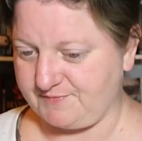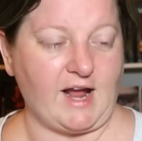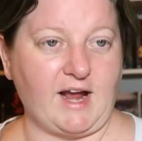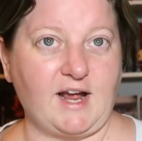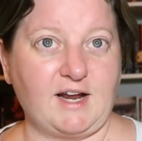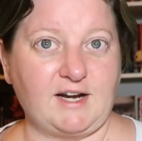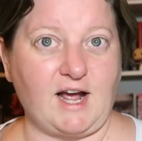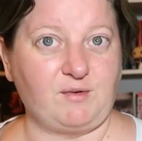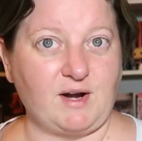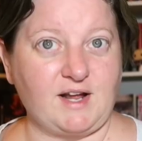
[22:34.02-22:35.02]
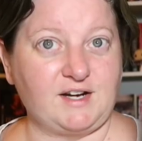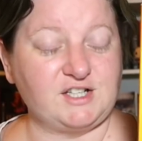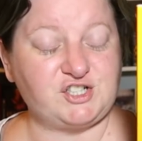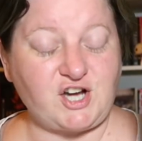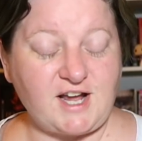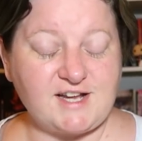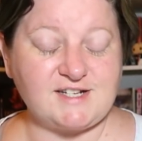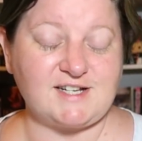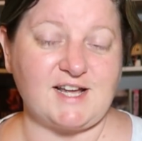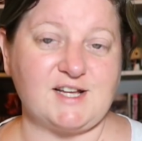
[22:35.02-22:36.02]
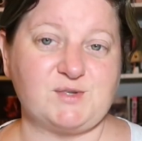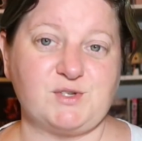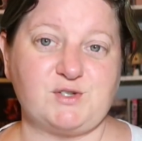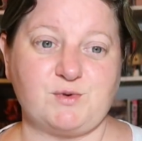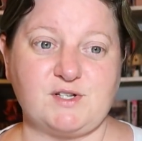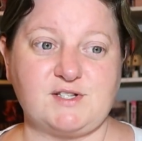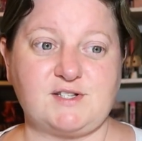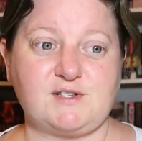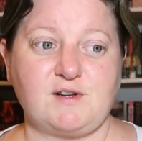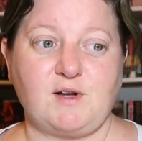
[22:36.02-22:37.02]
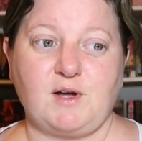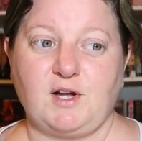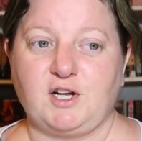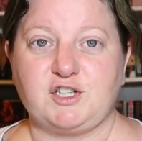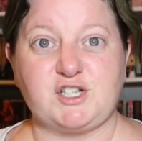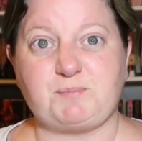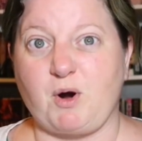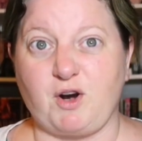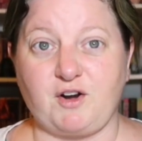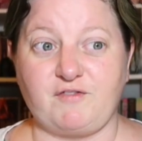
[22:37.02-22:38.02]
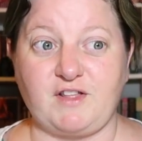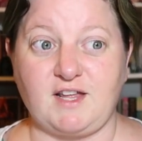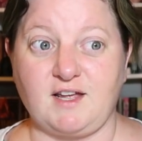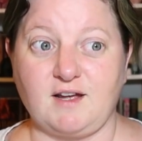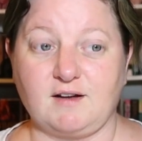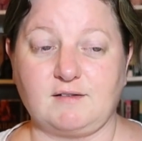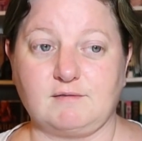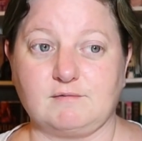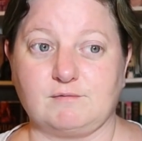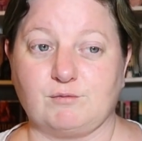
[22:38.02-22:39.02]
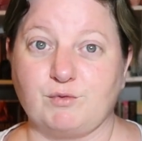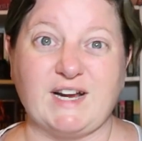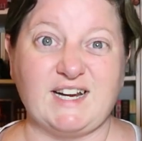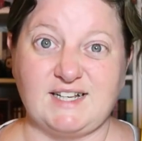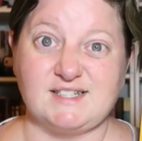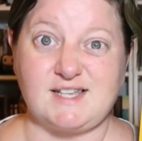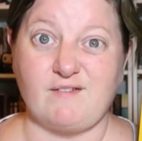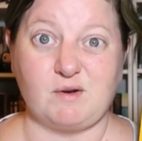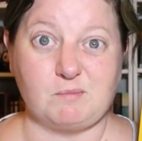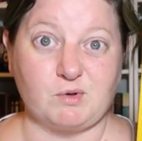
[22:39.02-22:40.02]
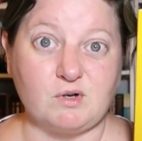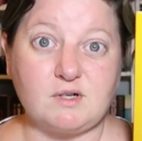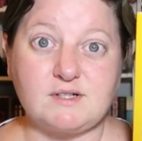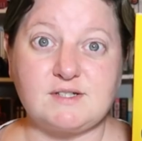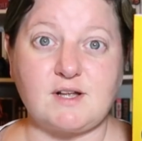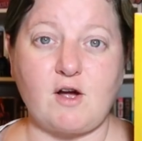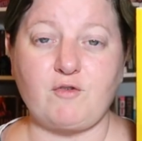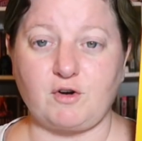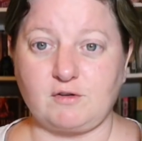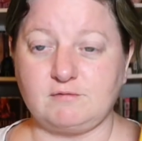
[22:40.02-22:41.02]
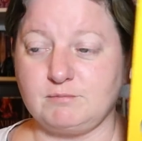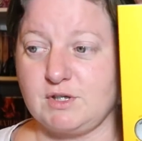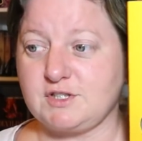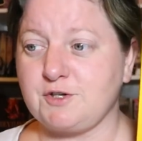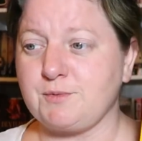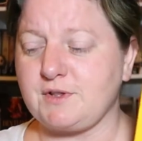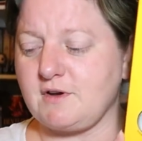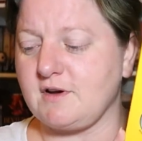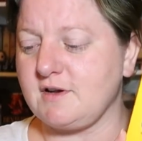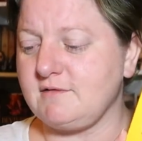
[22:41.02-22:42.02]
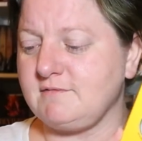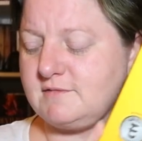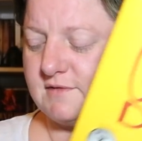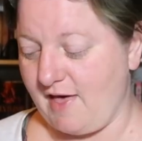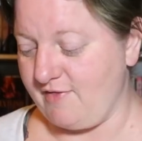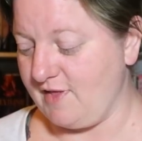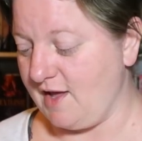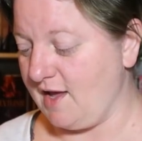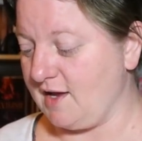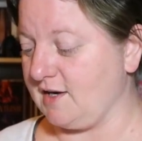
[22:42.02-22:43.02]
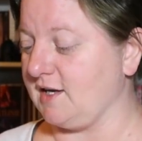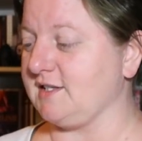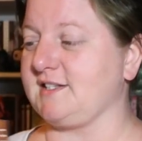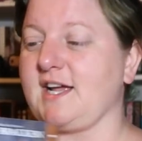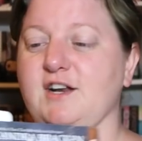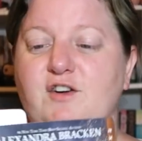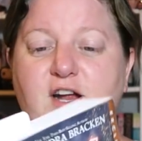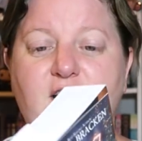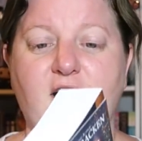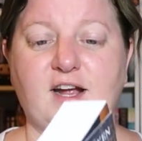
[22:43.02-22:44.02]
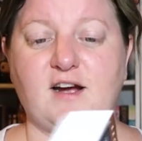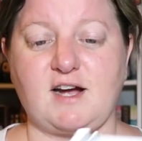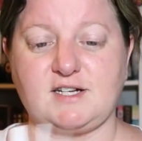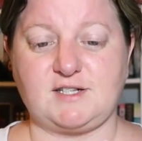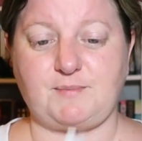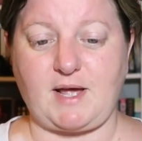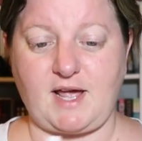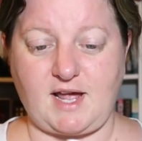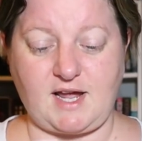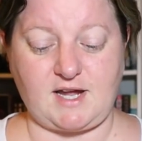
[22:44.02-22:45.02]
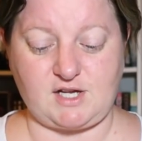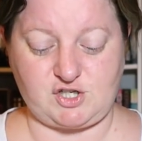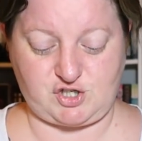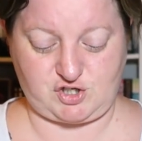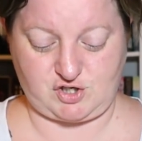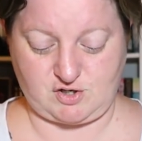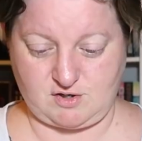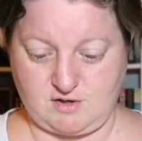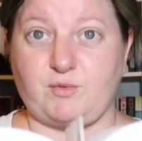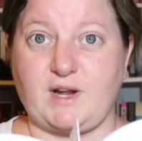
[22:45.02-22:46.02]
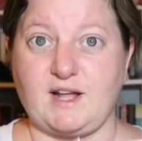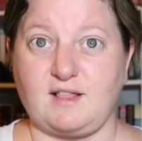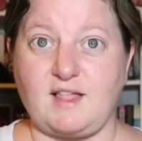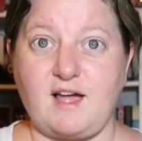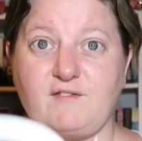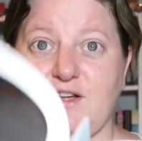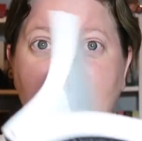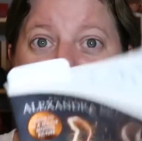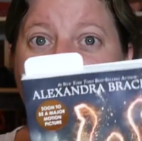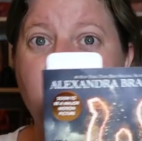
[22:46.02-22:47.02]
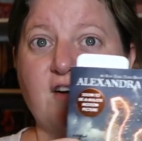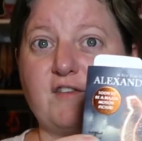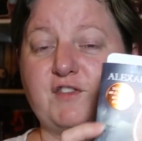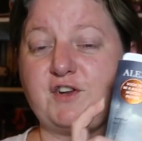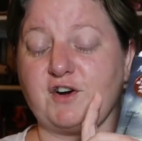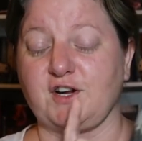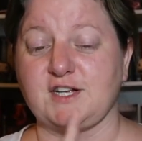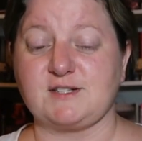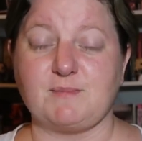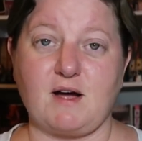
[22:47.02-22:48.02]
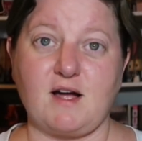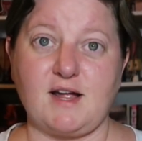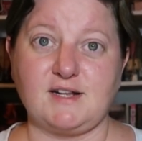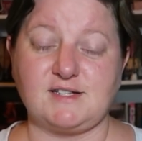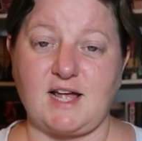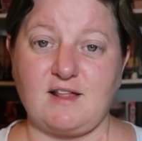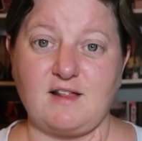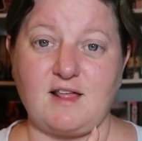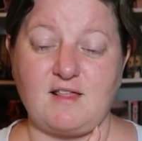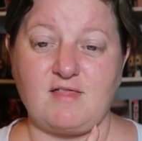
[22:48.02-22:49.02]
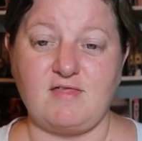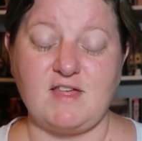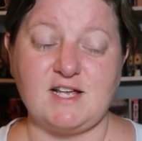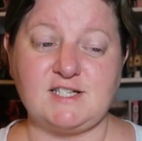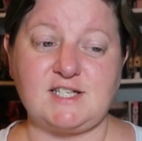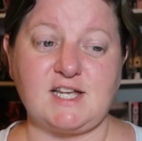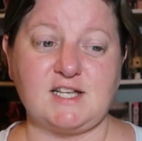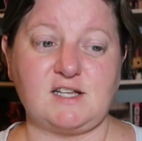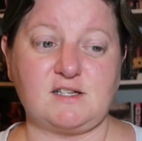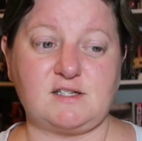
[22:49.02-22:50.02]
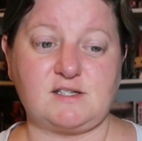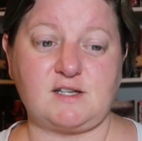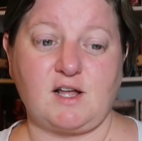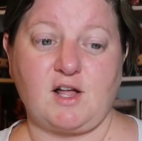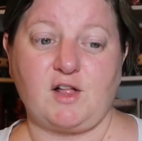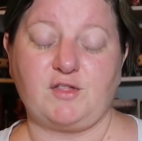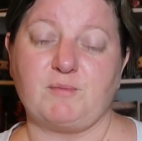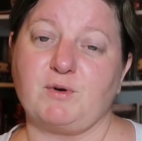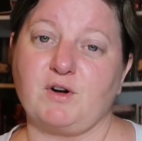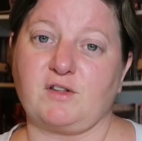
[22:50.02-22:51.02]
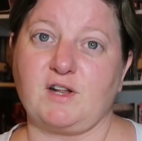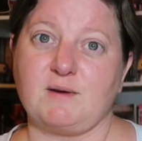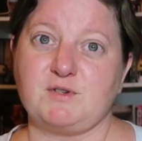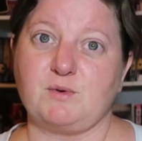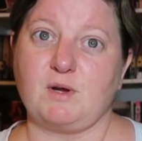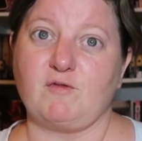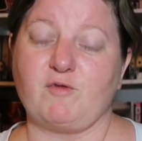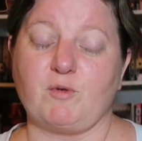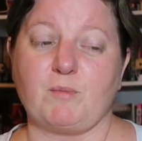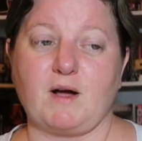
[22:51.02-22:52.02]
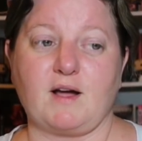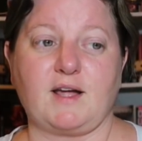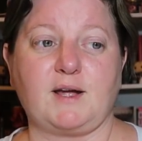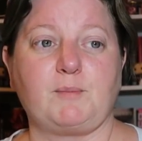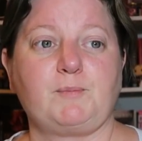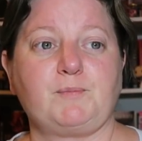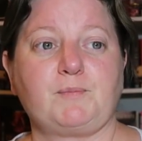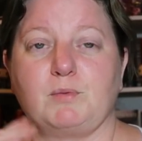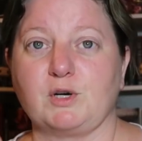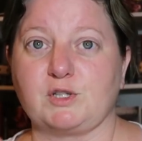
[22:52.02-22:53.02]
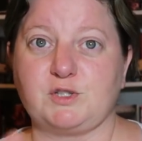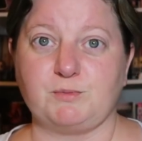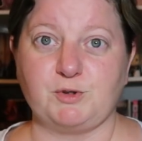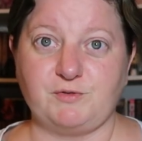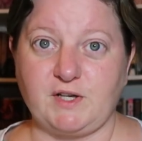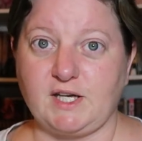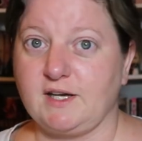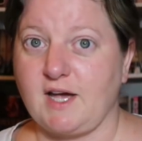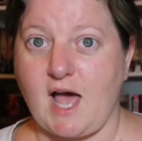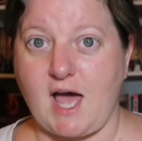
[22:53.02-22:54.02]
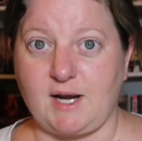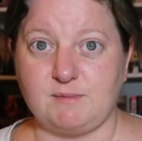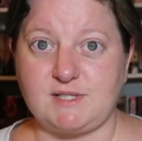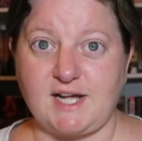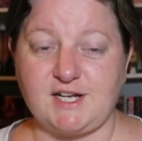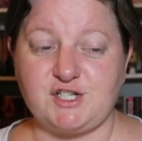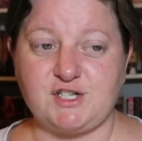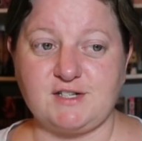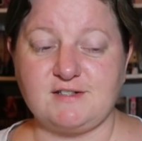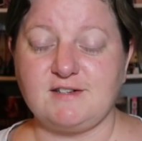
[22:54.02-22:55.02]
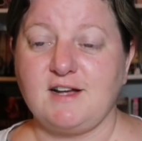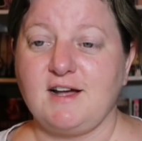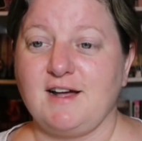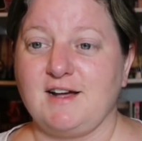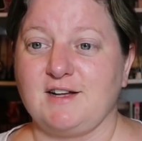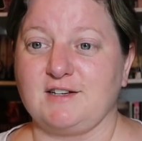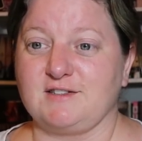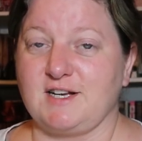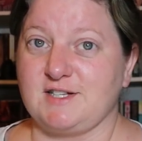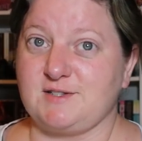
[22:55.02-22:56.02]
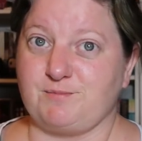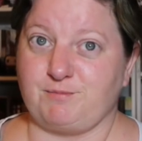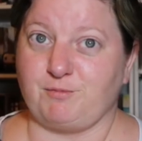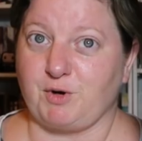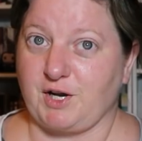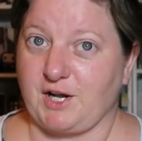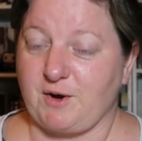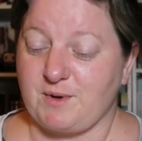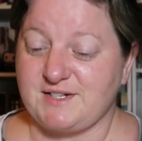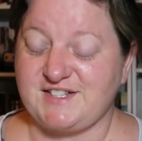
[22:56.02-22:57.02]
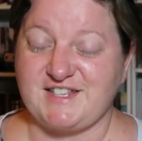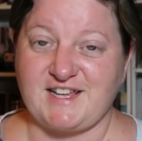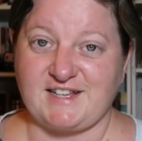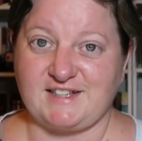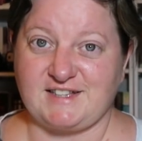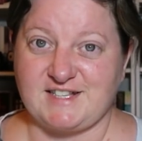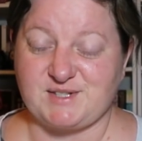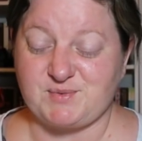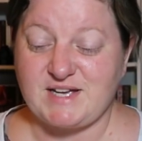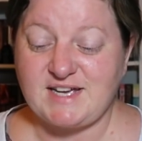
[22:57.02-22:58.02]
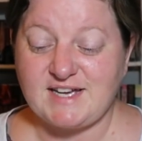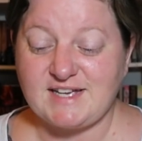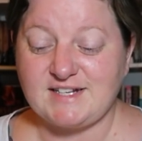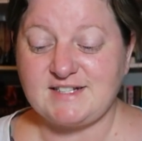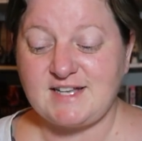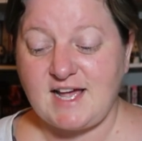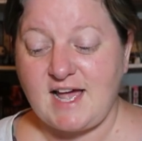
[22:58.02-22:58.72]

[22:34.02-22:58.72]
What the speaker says: And I read Giant Days, which was just part of the reading 7 books over BookTubeAthon. And then Xander and I got to page 311 of The Darkest Minds, and this is the book that I'm doing for my book to movie adaptation, because we're gonna go and see that this weekend.